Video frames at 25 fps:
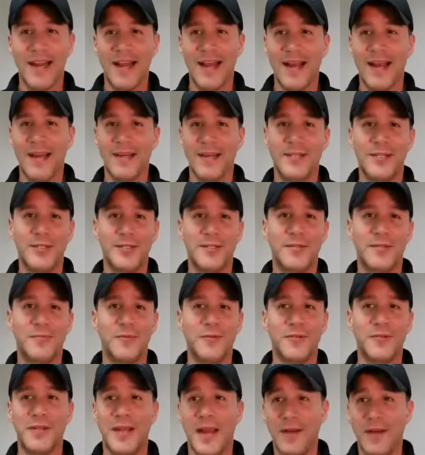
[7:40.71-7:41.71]
I just
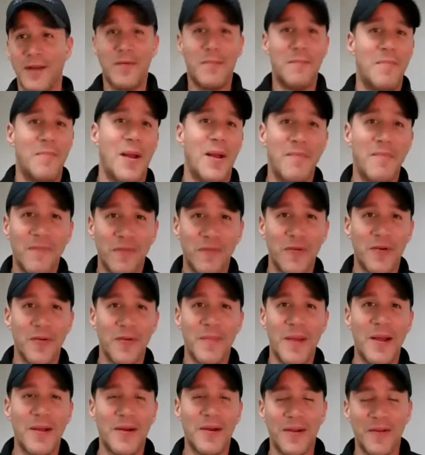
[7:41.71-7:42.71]
was kind of a bum for
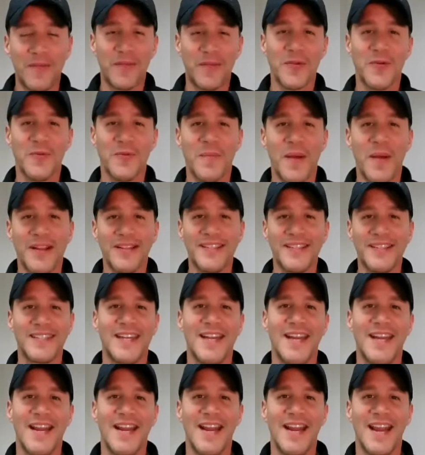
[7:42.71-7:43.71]
about a few months